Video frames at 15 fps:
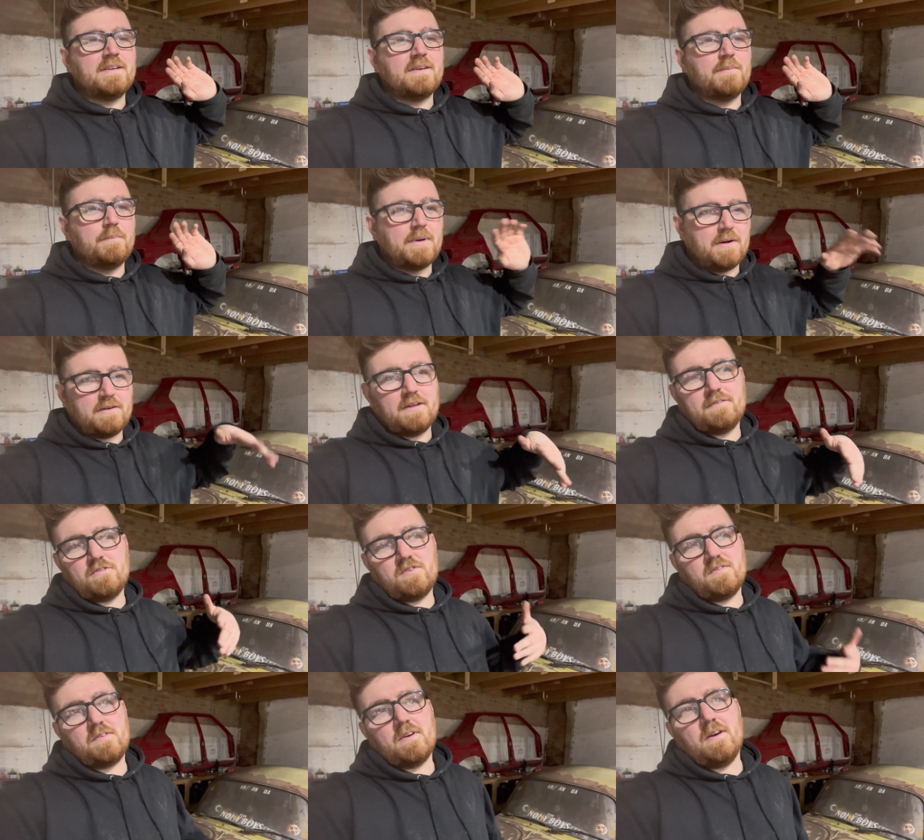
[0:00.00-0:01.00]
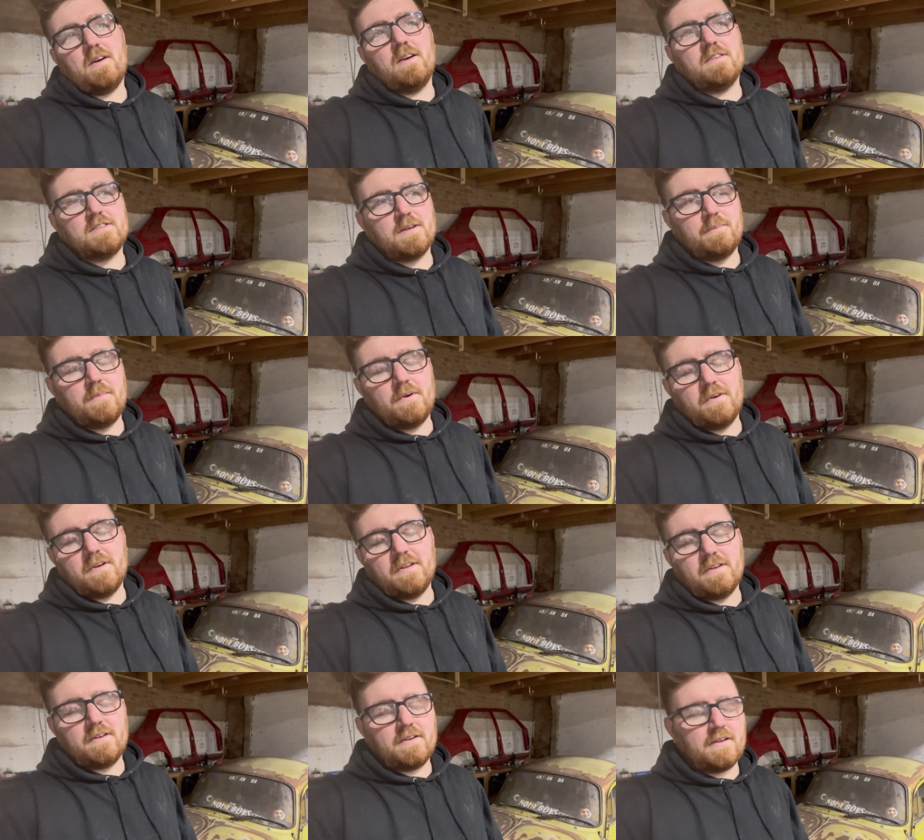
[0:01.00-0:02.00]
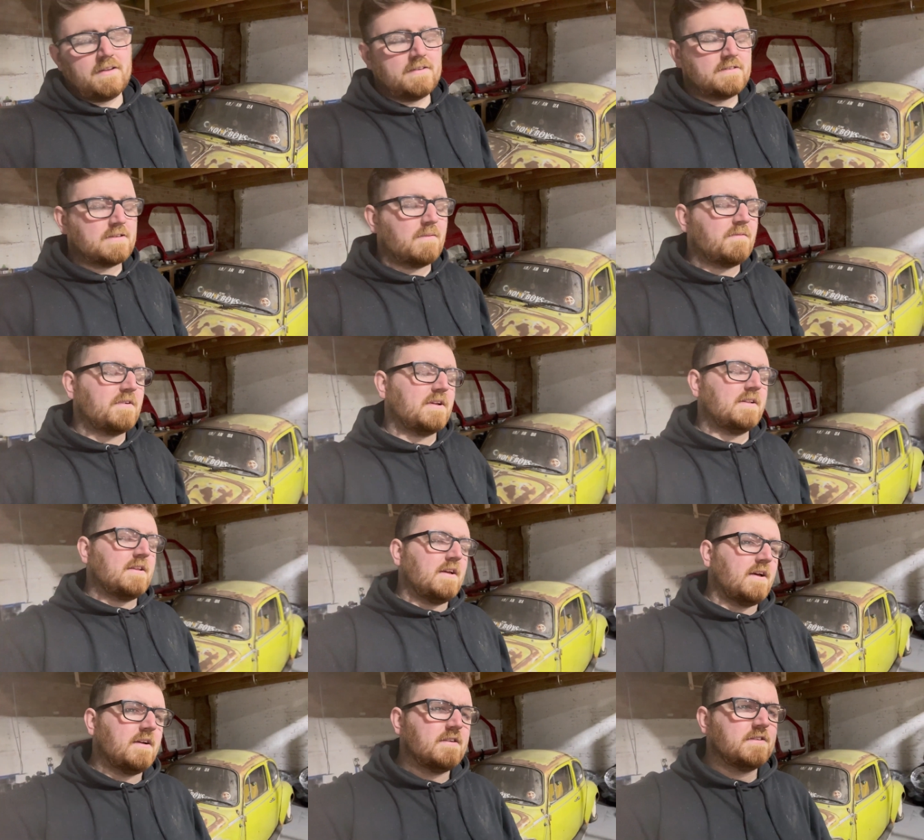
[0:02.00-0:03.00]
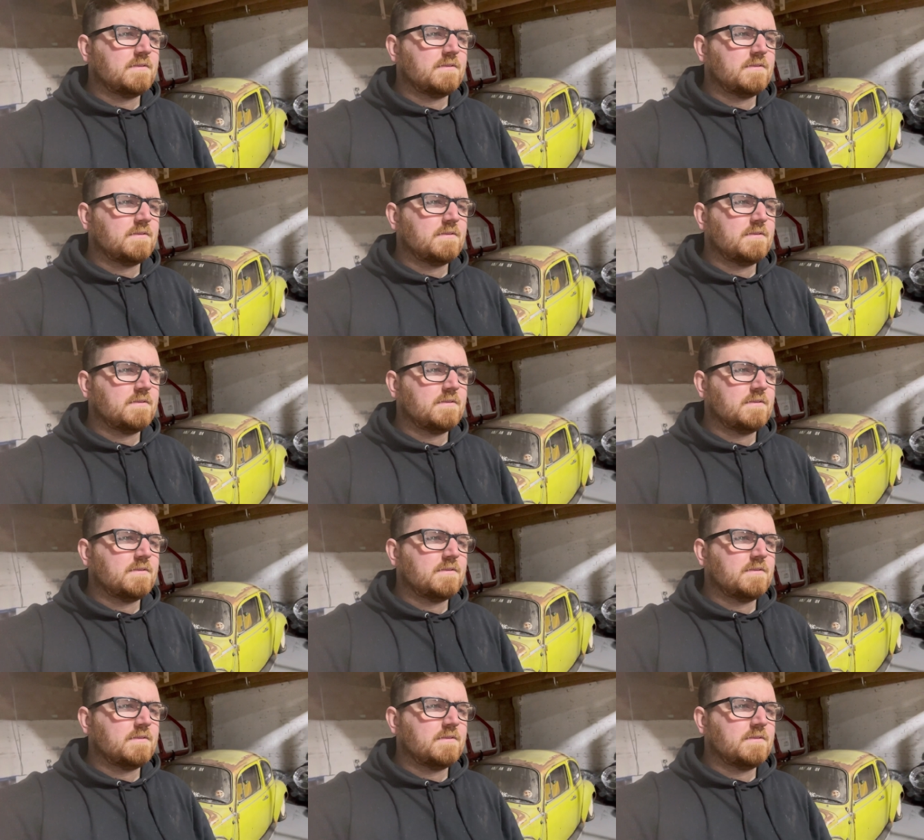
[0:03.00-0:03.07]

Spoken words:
build another drift car at some point. Something that is